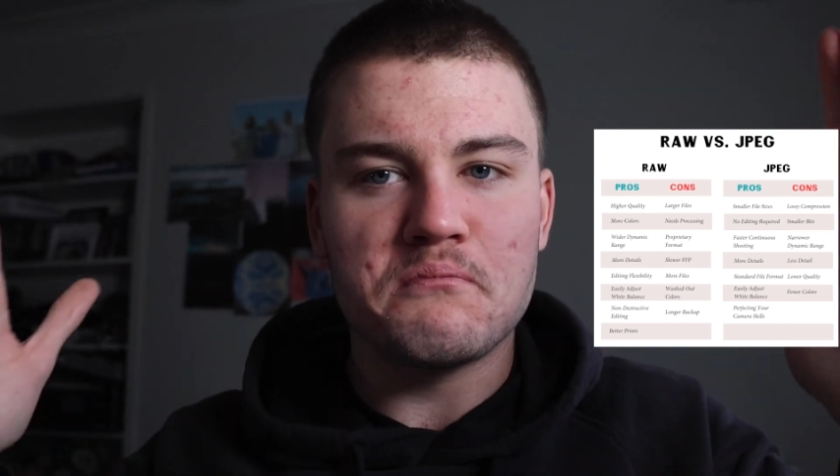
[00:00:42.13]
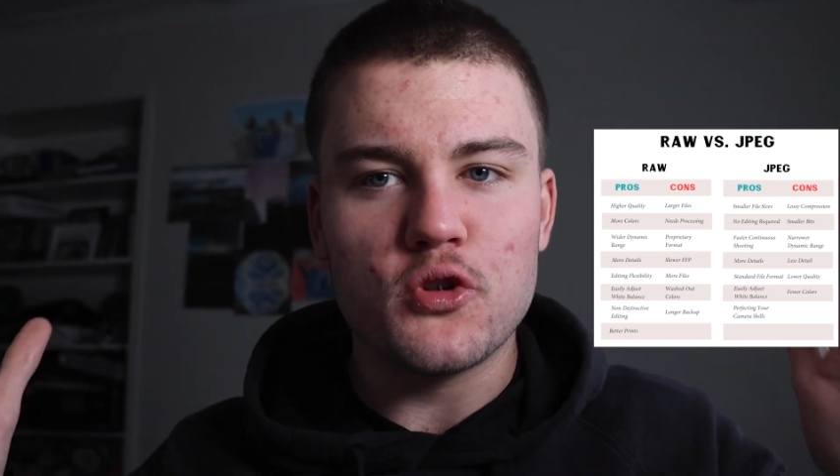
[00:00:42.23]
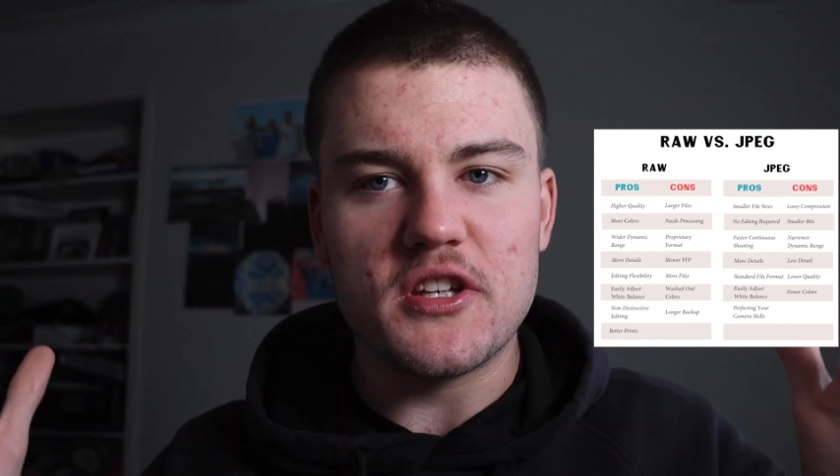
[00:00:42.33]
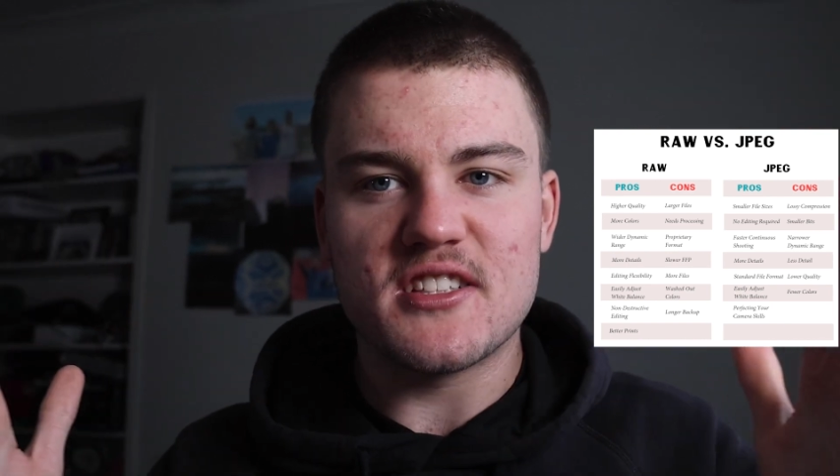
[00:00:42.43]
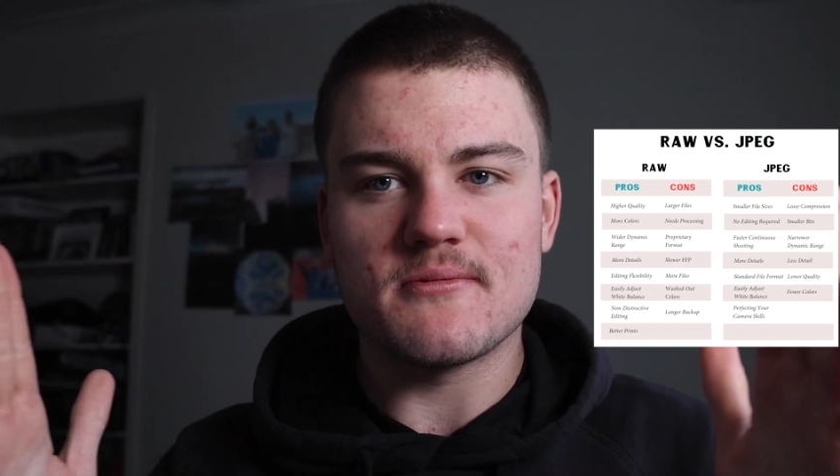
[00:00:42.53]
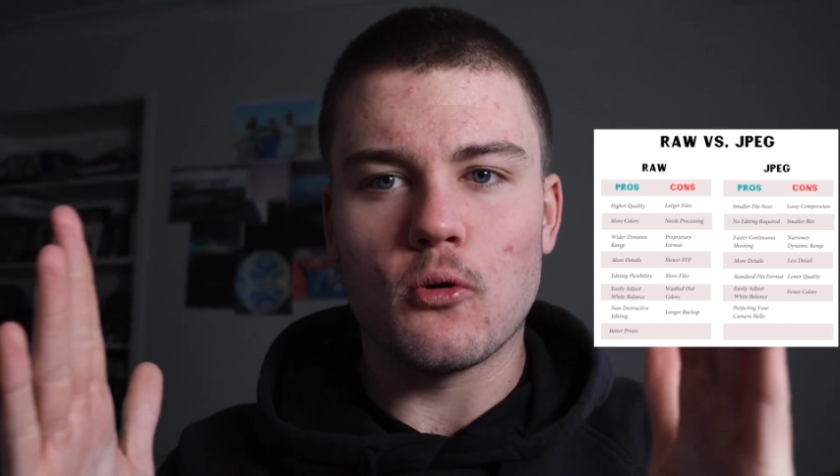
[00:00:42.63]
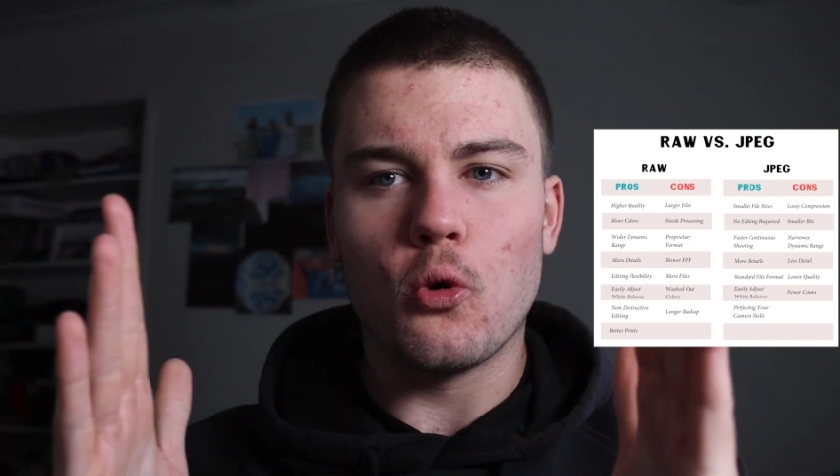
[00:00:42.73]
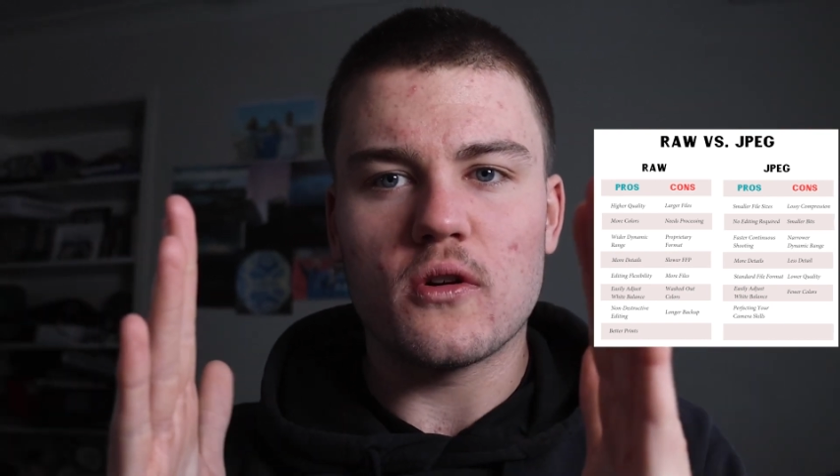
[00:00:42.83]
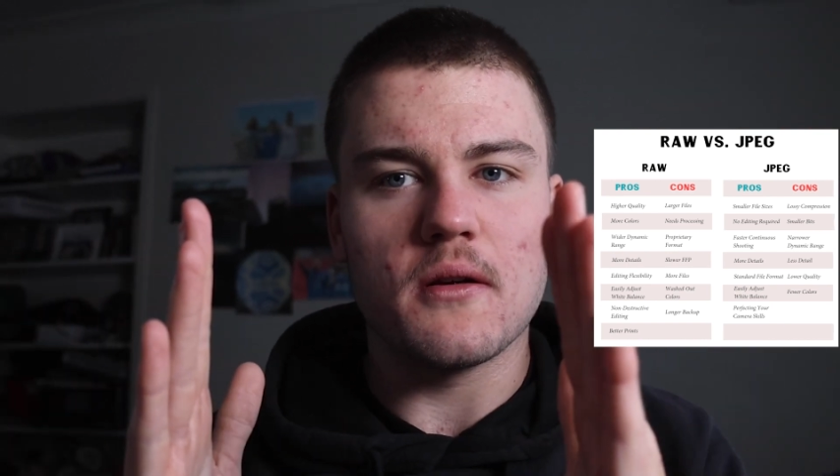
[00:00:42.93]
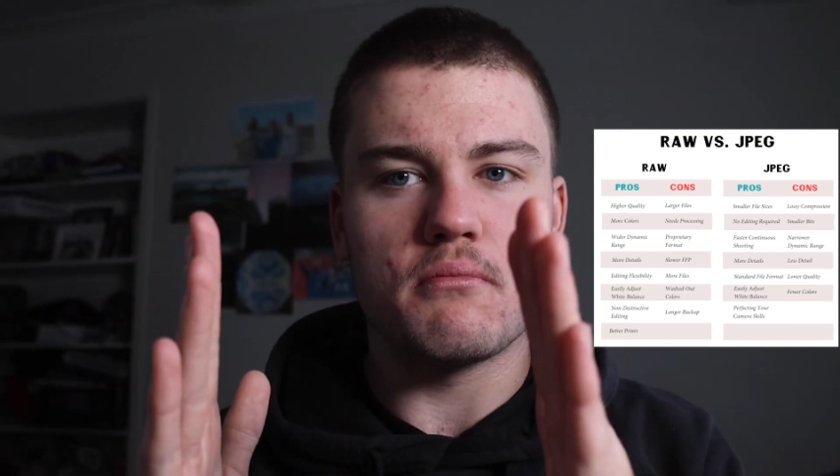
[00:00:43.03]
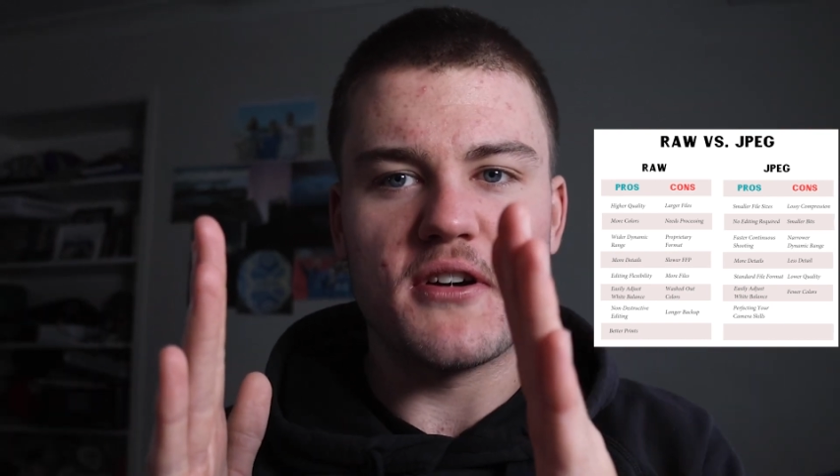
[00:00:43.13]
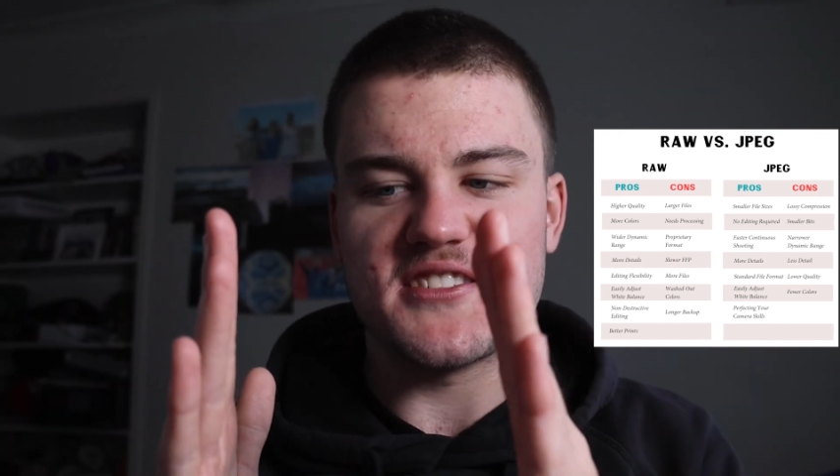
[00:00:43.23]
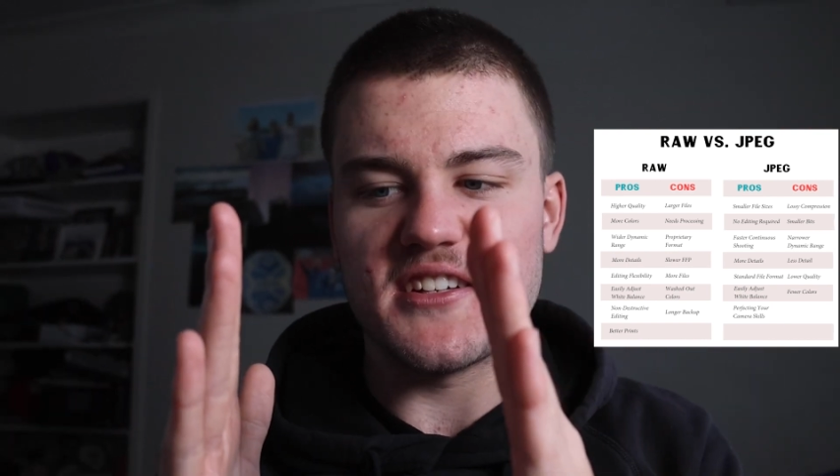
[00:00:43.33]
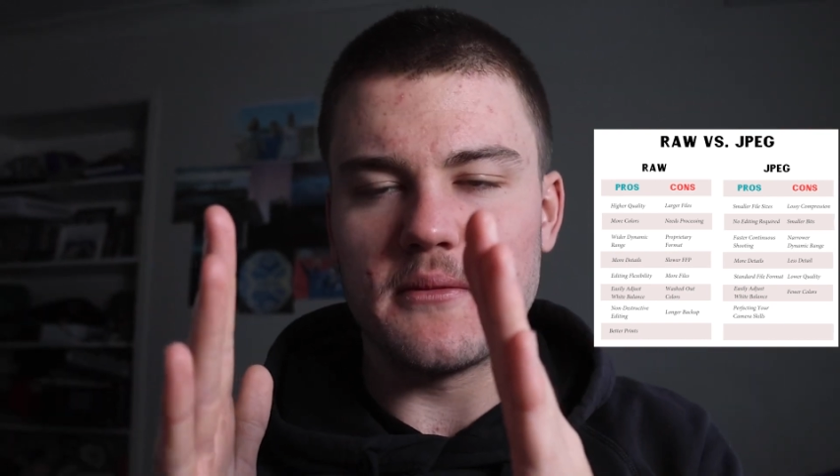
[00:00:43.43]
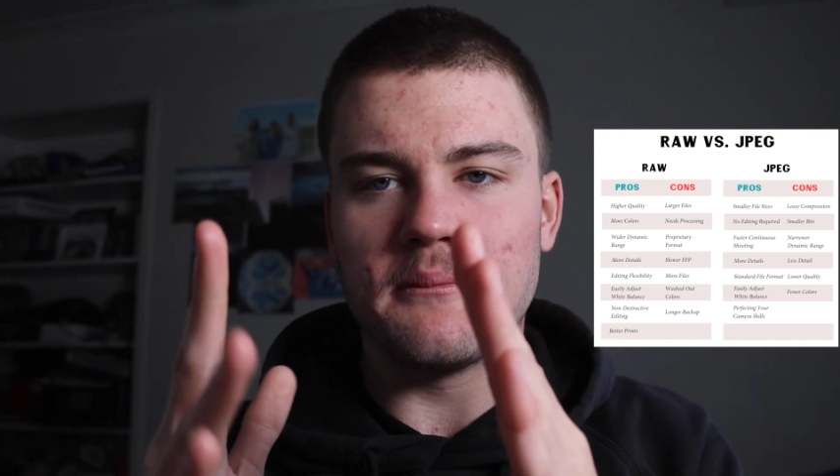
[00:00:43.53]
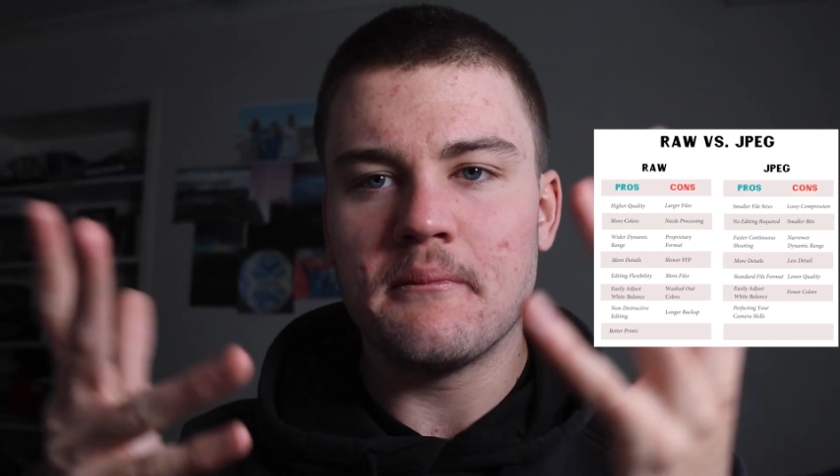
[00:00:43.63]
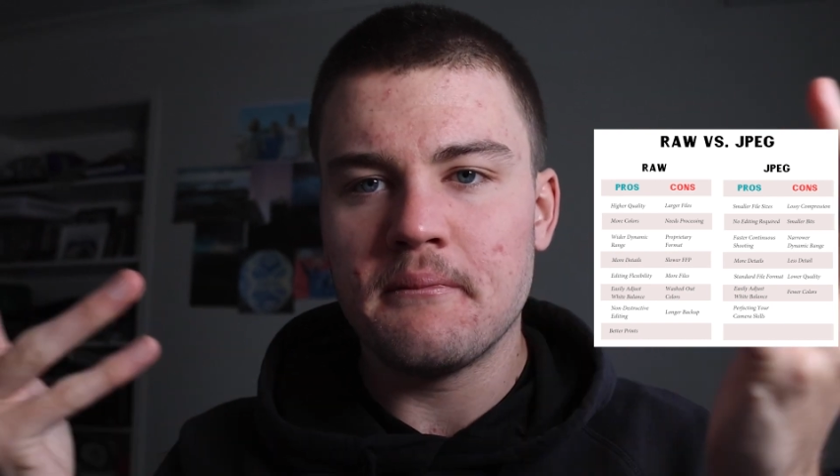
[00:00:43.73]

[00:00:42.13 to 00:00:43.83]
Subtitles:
really small compressing